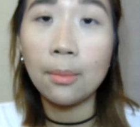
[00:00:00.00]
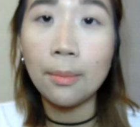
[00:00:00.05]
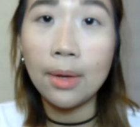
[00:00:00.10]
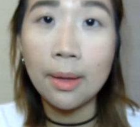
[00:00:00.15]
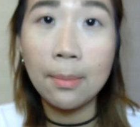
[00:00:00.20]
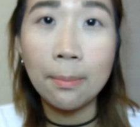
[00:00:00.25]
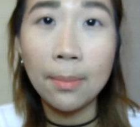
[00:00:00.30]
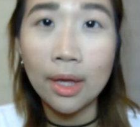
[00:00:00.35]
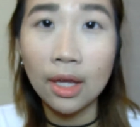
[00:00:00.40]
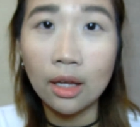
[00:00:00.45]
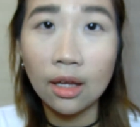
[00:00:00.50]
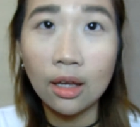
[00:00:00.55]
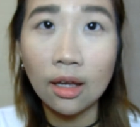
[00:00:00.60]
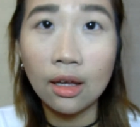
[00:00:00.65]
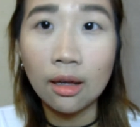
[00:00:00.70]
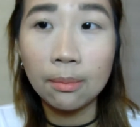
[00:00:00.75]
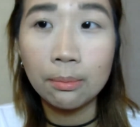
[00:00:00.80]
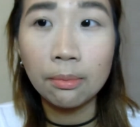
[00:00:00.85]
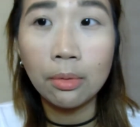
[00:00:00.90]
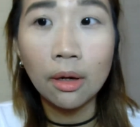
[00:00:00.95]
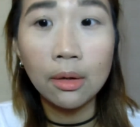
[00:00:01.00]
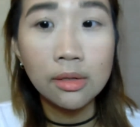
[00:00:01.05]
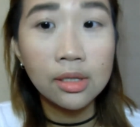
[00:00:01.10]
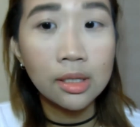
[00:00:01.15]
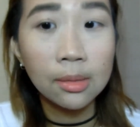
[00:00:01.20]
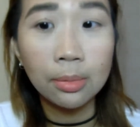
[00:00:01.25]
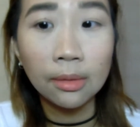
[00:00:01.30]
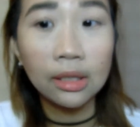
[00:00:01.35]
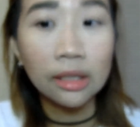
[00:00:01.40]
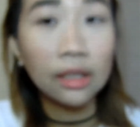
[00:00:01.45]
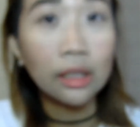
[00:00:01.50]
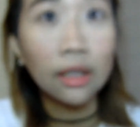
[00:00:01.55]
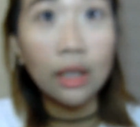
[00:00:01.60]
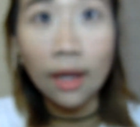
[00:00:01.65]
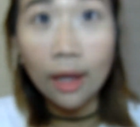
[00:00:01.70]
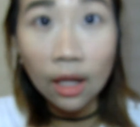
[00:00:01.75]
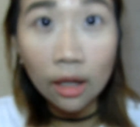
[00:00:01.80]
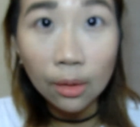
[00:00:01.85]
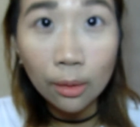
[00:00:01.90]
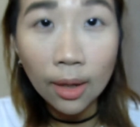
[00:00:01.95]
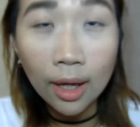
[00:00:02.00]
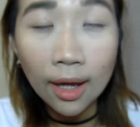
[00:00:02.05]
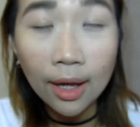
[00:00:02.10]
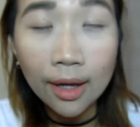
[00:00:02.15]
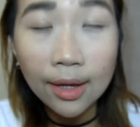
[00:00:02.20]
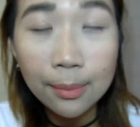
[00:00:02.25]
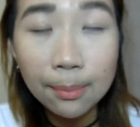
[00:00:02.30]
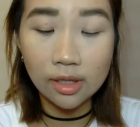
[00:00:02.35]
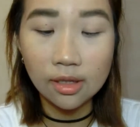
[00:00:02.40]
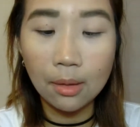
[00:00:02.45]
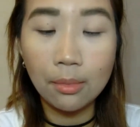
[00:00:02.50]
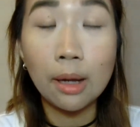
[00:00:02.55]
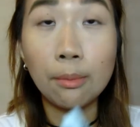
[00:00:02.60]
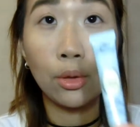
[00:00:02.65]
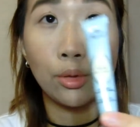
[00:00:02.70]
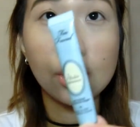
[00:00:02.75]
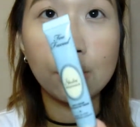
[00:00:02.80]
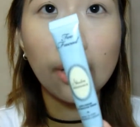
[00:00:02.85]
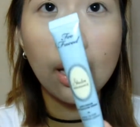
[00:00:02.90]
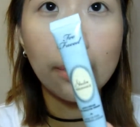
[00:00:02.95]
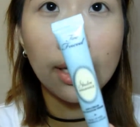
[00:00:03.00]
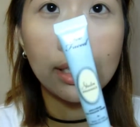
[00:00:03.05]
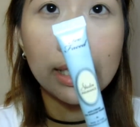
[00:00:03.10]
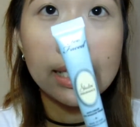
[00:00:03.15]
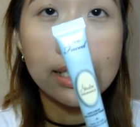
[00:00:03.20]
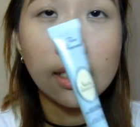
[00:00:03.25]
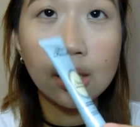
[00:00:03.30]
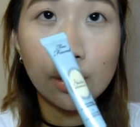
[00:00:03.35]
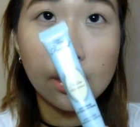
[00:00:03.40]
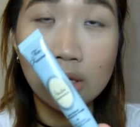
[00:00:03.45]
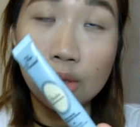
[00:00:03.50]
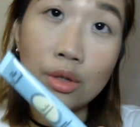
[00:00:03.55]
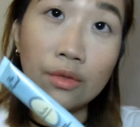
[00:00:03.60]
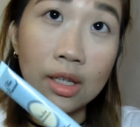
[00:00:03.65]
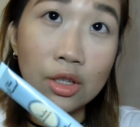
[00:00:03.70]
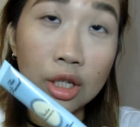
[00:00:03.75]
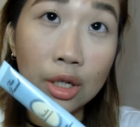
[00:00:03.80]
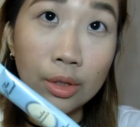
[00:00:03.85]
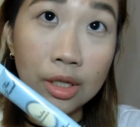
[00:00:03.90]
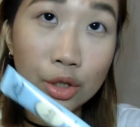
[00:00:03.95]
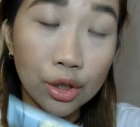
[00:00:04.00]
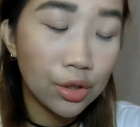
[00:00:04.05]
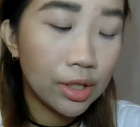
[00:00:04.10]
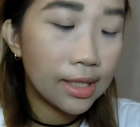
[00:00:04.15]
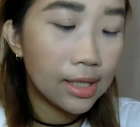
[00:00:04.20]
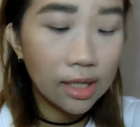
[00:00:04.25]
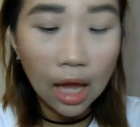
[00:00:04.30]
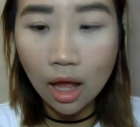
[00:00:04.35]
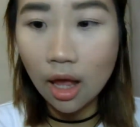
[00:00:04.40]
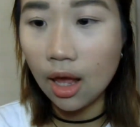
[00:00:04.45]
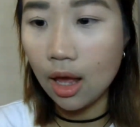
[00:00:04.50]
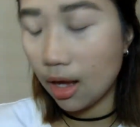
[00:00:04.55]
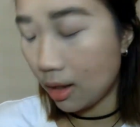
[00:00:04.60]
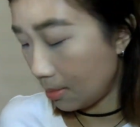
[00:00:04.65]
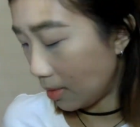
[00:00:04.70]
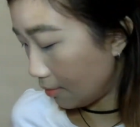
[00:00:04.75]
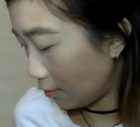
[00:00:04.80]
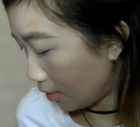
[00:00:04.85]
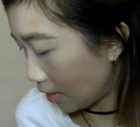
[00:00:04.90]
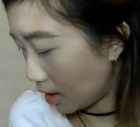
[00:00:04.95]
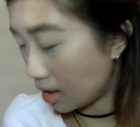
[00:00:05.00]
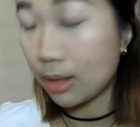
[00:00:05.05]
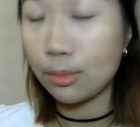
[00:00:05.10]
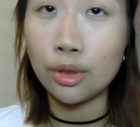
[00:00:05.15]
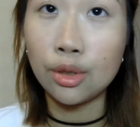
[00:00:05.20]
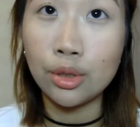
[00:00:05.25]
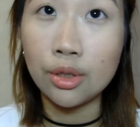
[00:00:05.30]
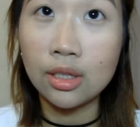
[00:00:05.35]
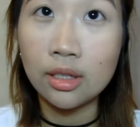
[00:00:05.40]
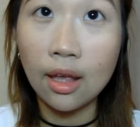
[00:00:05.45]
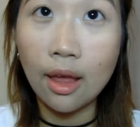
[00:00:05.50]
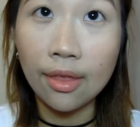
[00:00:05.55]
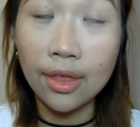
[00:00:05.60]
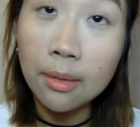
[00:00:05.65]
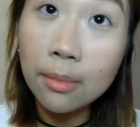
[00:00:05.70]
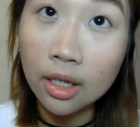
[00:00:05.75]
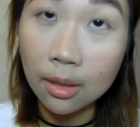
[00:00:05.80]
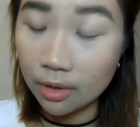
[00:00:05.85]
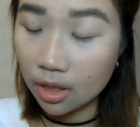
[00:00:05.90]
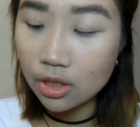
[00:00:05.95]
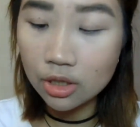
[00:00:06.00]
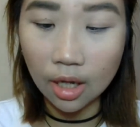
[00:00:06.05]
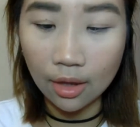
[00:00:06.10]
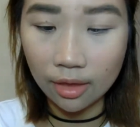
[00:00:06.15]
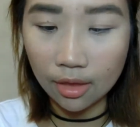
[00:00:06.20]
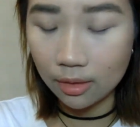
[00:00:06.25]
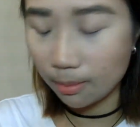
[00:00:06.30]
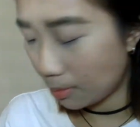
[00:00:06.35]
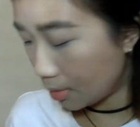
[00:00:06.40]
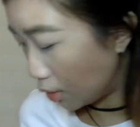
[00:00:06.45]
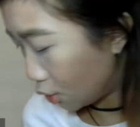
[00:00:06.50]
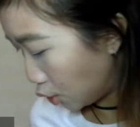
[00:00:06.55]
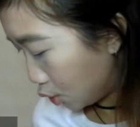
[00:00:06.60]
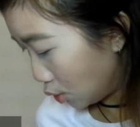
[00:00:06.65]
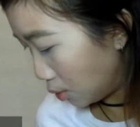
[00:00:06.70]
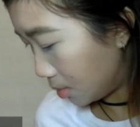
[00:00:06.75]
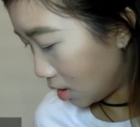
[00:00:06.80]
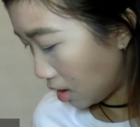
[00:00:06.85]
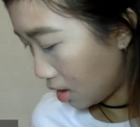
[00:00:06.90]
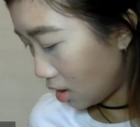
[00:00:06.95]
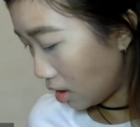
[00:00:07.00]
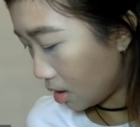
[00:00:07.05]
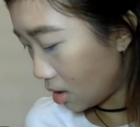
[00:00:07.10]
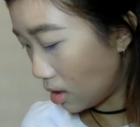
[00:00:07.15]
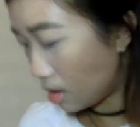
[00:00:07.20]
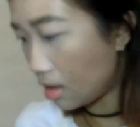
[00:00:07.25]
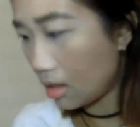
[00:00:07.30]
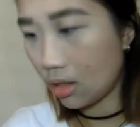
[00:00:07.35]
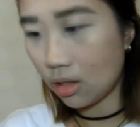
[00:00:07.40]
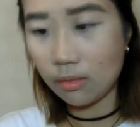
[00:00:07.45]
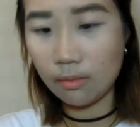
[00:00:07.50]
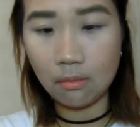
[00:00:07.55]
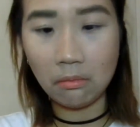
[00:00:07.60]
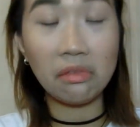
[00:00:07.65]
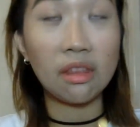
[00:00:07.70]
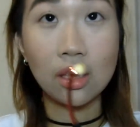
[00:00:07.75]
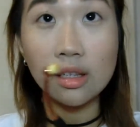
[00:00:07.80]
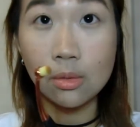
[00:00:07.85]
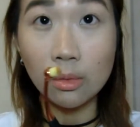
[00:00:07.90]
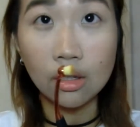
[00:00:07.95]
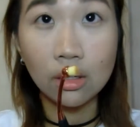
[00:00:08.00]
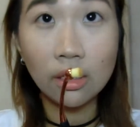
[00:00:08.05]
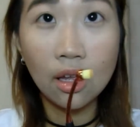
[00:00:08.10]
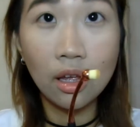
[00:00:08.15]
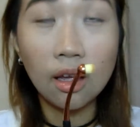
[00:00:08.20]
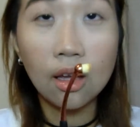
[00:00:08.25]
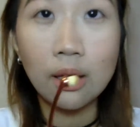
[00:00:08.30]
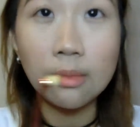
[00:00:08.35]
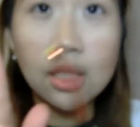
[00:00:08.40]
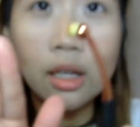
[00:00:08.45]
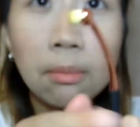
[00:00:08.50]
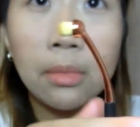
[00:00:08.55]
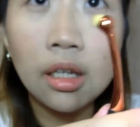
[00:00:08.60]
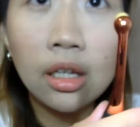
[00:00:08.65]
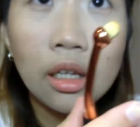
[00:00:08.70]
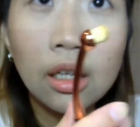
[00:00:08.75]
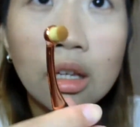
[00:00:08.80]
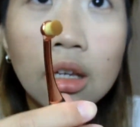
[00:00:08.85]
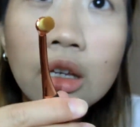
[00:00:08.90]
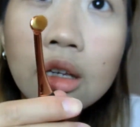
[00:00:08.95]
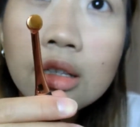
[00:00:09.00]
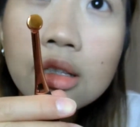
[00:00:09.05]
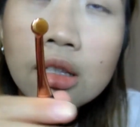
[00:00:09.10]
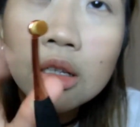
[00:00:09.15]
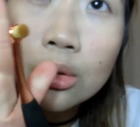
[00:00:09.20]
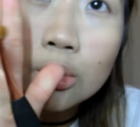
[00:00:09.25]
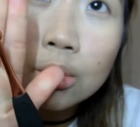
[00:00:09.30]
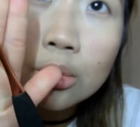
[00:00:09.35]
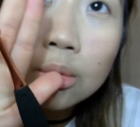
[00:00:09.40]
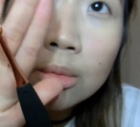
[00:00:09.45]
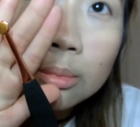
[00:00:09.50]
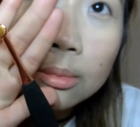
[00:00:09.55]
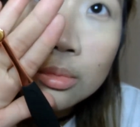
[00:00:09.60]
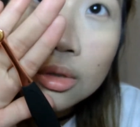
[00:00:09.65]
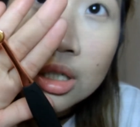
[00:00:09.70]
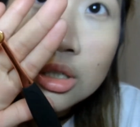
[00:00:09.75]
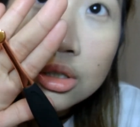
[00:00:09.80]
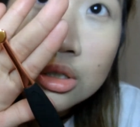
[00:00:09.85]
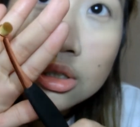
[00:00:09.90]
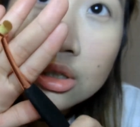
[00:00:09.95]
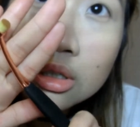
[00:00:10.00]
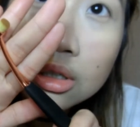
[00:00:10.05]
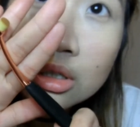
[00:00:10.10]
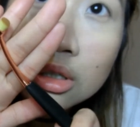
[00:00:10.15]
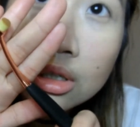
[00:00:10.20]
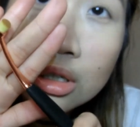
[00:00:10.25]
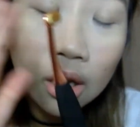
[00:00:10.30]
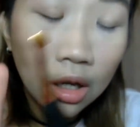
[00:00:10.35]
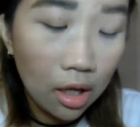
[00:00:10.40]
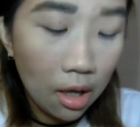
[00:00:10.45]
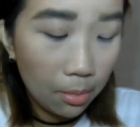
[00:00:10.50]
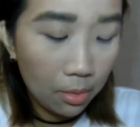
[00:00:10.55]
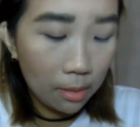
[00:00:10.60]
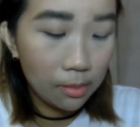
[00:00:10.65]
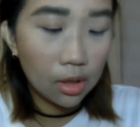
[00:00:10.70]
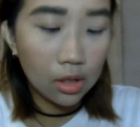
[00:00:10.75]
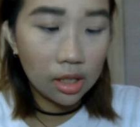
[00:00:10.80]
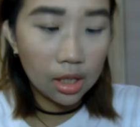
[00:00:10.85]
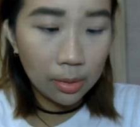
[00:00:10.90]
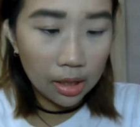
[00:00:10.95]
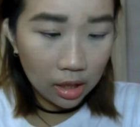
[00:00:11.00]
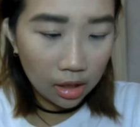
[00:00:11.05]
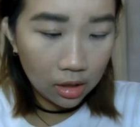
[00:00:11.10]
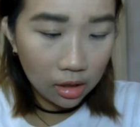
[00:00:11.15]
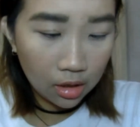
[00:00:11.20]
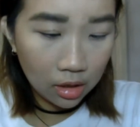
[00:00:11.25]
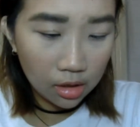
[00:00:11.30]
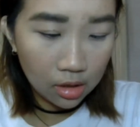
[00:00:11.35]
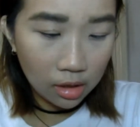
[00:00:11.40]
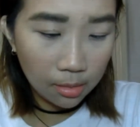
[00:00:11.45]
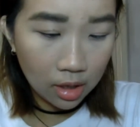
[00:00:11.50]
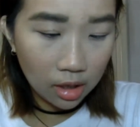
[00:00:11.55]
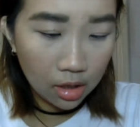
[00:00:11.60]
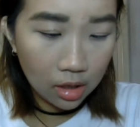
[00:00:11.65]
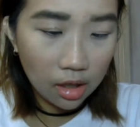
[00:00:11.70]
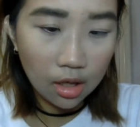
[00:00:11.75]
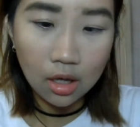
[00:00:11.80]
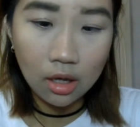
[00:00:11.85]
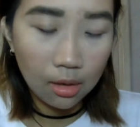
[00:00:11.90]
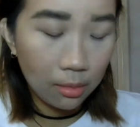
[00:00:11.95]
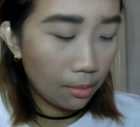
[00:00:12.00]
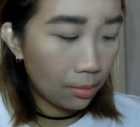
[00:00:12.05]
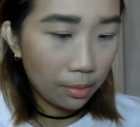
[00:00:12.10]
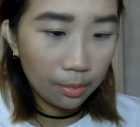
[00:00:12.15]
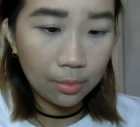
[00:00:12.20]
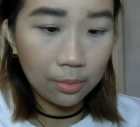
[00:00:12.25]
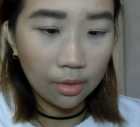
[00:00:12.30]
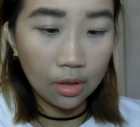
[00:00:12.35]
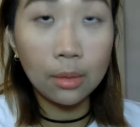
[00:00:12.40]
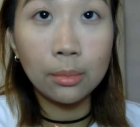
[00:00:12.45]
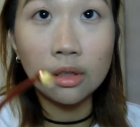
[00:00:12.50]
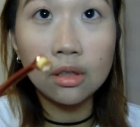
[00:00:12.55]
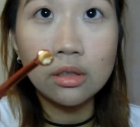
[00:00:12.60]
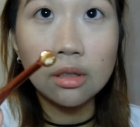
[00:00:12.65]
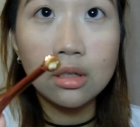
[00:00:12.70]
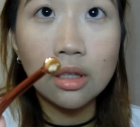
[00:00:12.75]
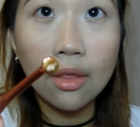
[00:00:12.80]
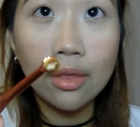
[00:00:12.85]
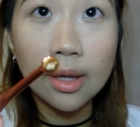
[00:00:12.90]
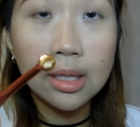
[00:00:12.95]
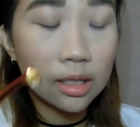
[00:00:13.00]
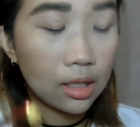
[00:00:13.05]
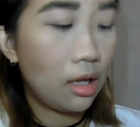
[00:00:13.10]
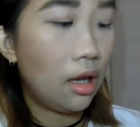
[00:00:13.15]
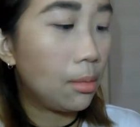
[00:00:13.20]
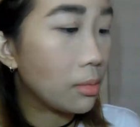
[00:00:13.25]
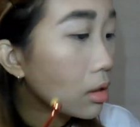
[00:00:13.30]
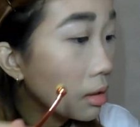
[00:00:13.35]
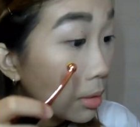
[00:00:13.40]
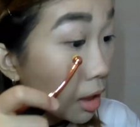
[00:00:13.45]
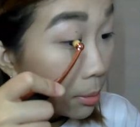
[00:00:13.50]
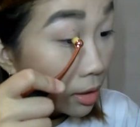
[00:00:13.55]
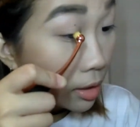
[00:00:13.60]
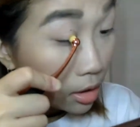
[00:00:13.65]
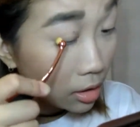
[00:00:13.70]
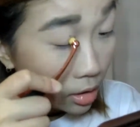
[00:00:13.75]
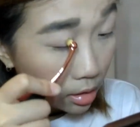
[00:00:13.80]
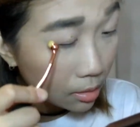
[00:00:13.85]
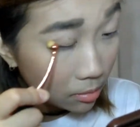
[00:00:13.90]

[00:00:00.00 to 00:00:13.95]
and make possibly a hello eye, because I'm going to prime my lids using Too Faced Shadow Insurance. And for that, I'm going to use the mini brush. I presume is this one. It's like a mini circle brush. Yep, I'm just going to dip it into my primer like this and prime my lid.